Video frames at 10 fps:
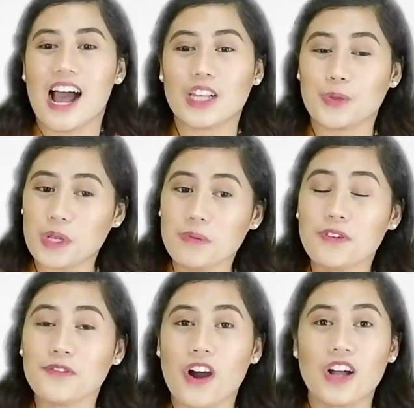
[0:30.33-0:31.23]
As we
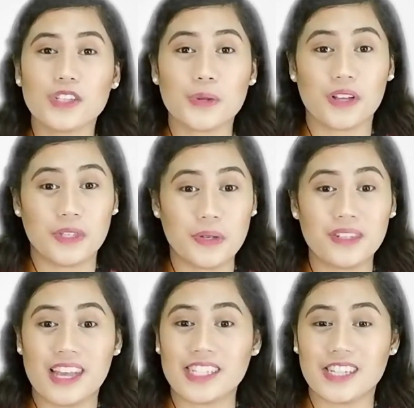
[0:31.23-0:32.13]
move on to a new
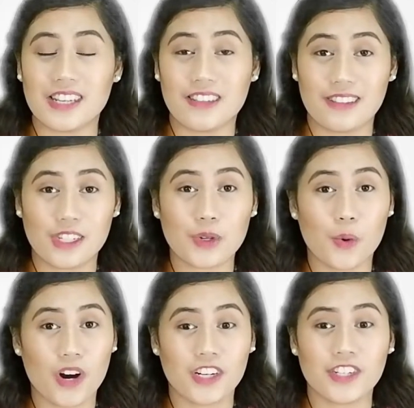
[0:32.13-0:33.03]
lesson in this
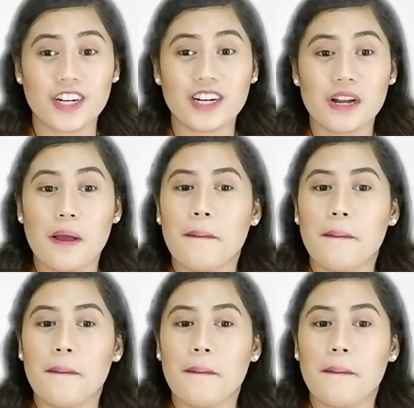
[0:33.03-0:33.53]
quarter,